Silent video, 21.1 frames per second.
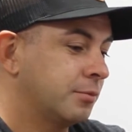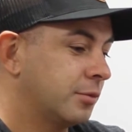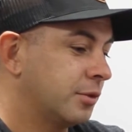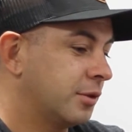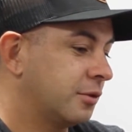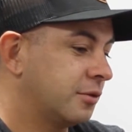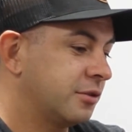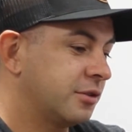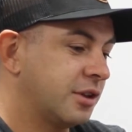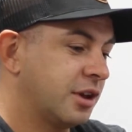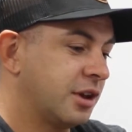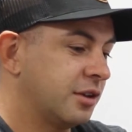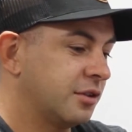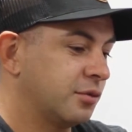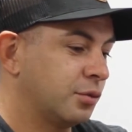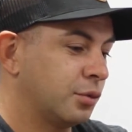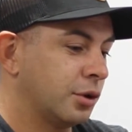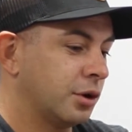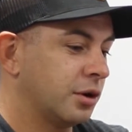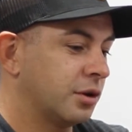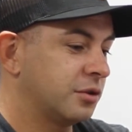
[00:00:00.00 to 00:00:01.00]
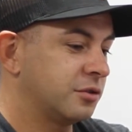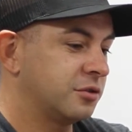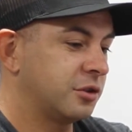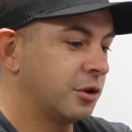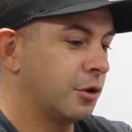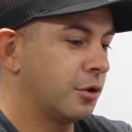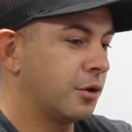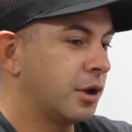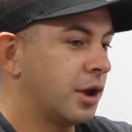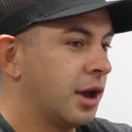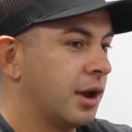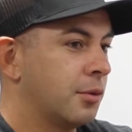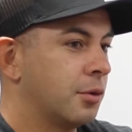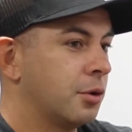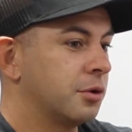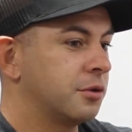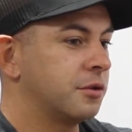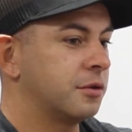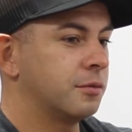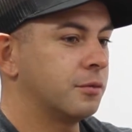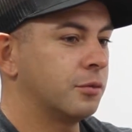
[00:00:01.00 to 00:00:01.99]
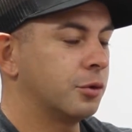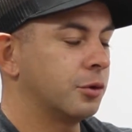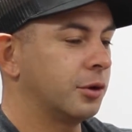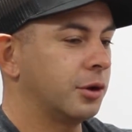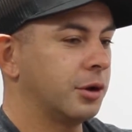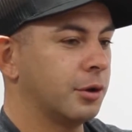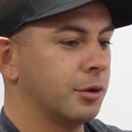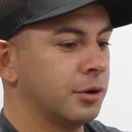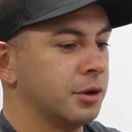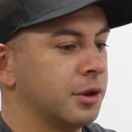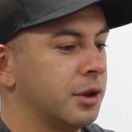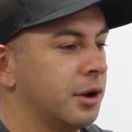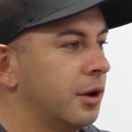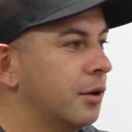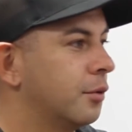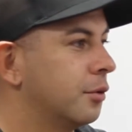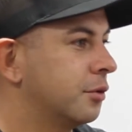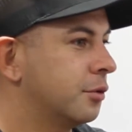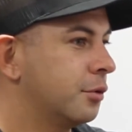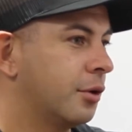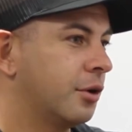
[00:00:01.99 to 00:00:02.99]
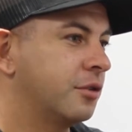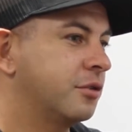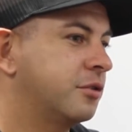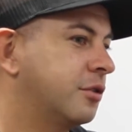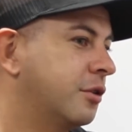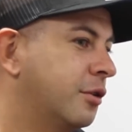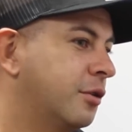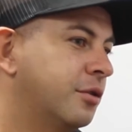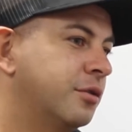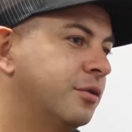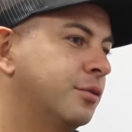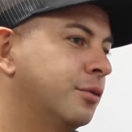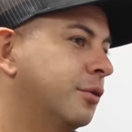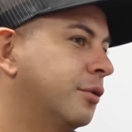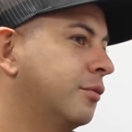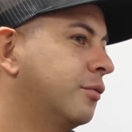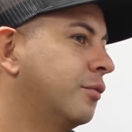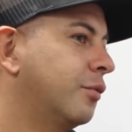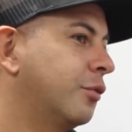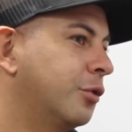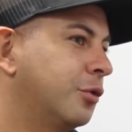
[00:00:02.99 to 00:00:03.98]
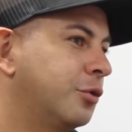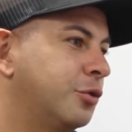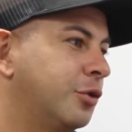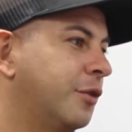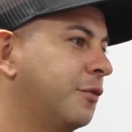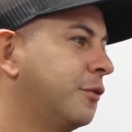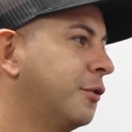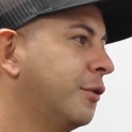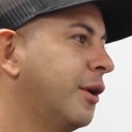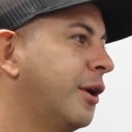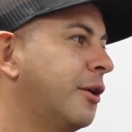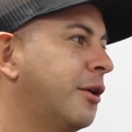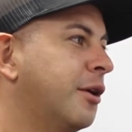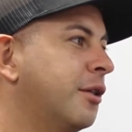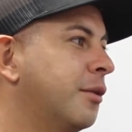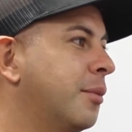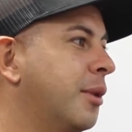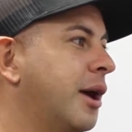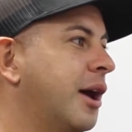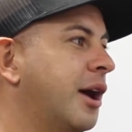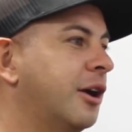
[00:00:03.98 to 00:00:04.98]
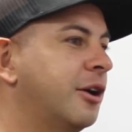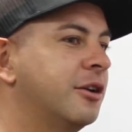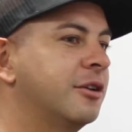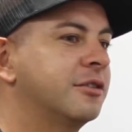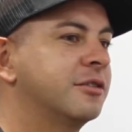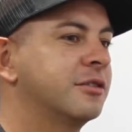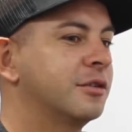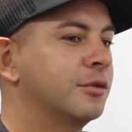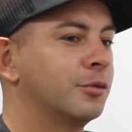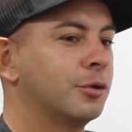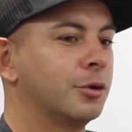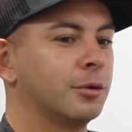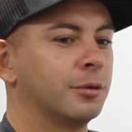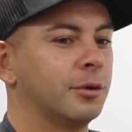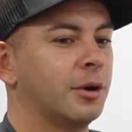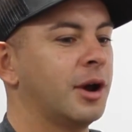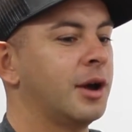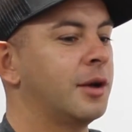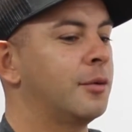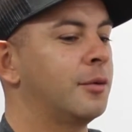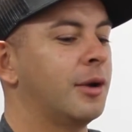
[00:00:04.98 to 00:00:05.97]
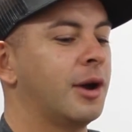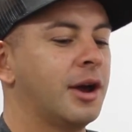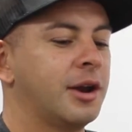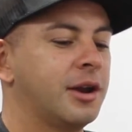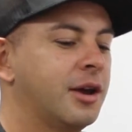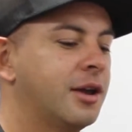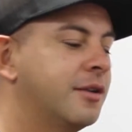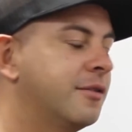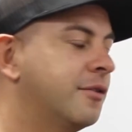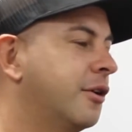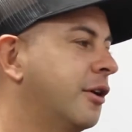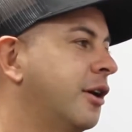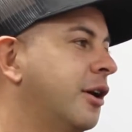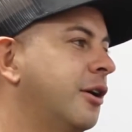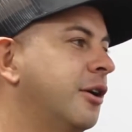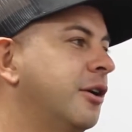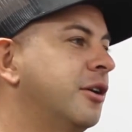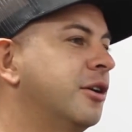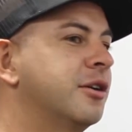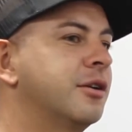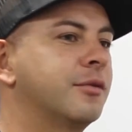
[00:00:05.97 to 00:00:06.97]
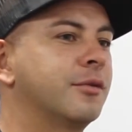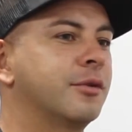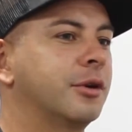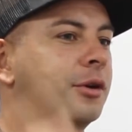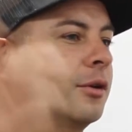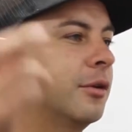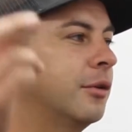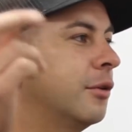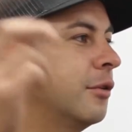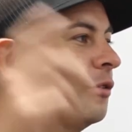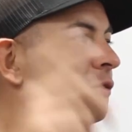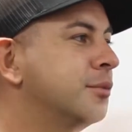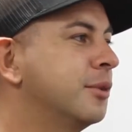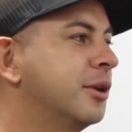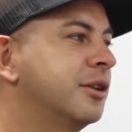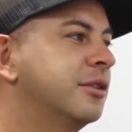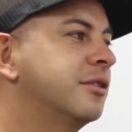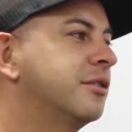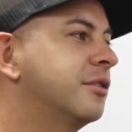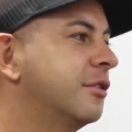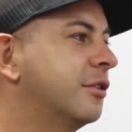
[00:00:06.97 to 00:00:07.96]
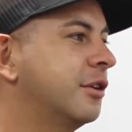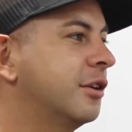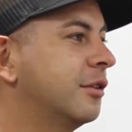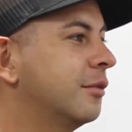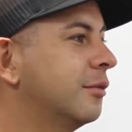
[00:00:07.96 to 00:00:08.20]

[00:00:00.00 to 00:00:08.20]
there's days where Joe and I will go in there. We'll do our shows. We'll drift around on the baggers and we'll ride right out of our area and we'll go cruise Main Street.